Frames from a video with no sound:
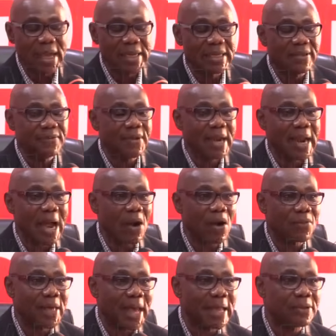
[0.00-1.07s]
And if there are
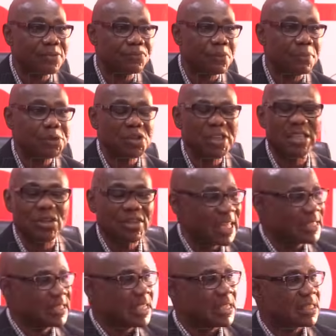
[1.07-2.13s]
other information in other
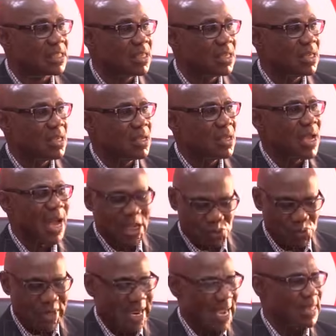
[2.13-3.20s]
states, as
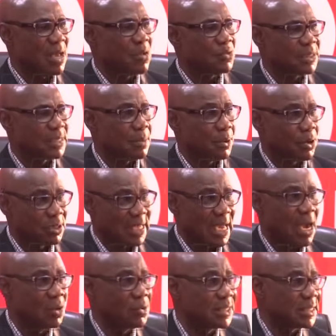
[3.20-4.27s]
we get them, we say, because I
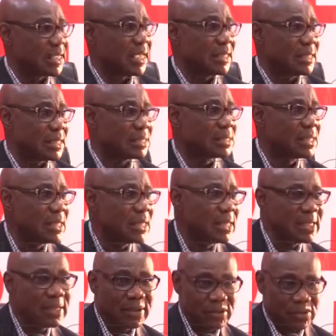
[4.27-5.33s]
always say in
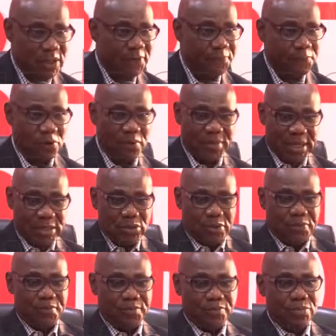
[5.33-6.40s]
this forum that,
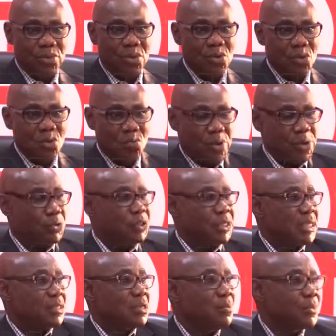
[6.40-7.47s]
look, when you
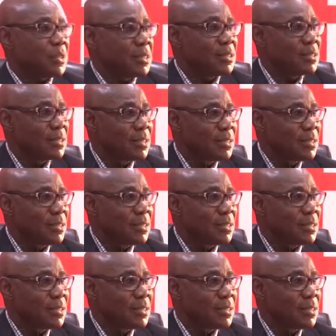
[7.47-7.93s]
say something